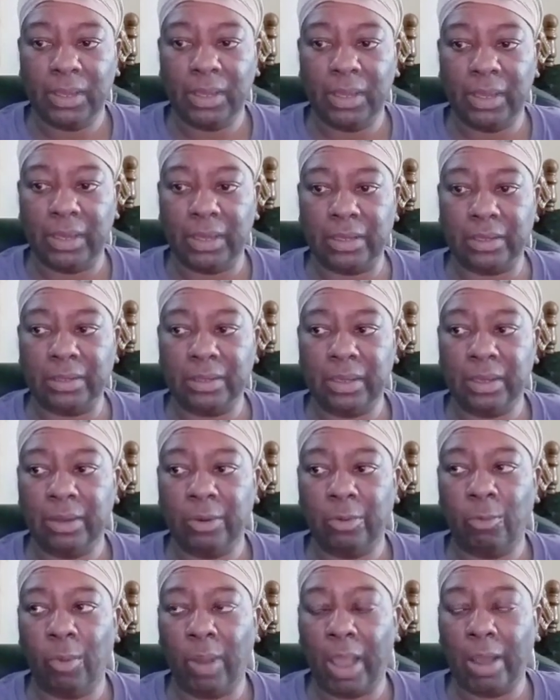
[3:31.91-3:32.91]
And
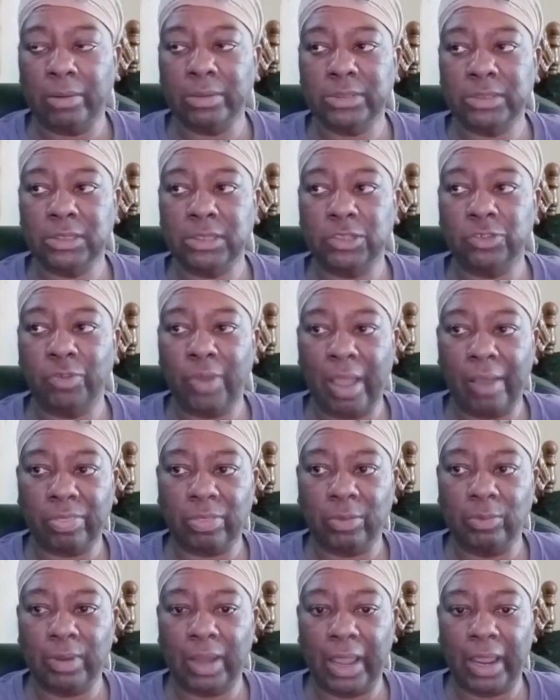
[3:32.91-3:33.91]
while I was in the
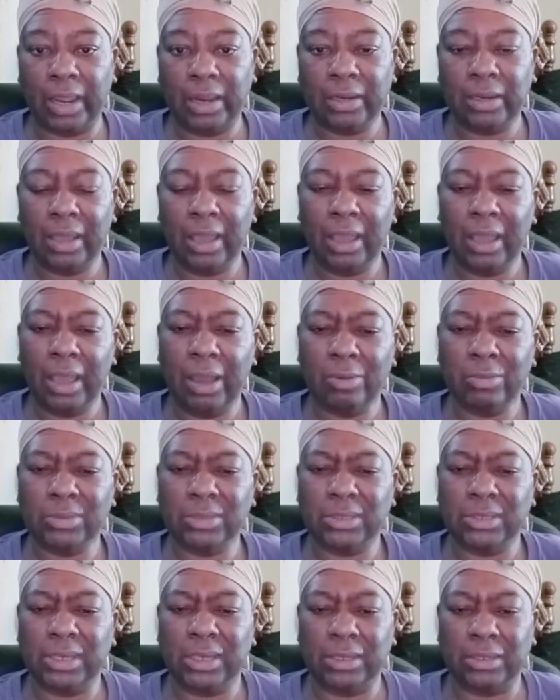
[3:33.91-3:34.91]
drive-through line, I
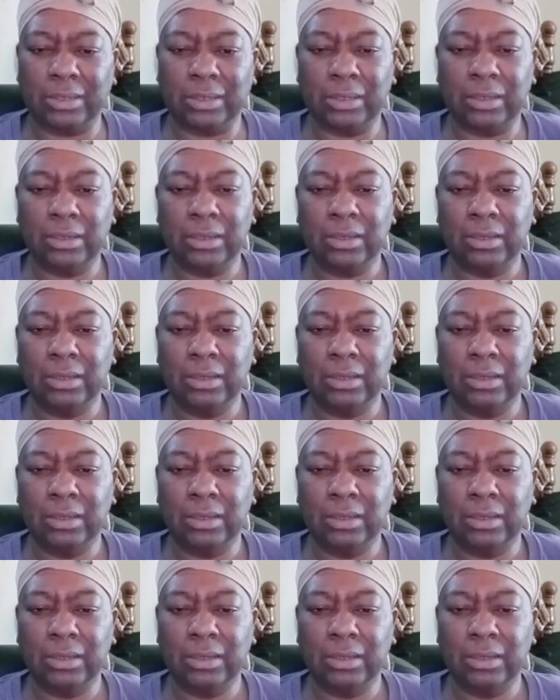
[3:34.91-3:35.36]
was getting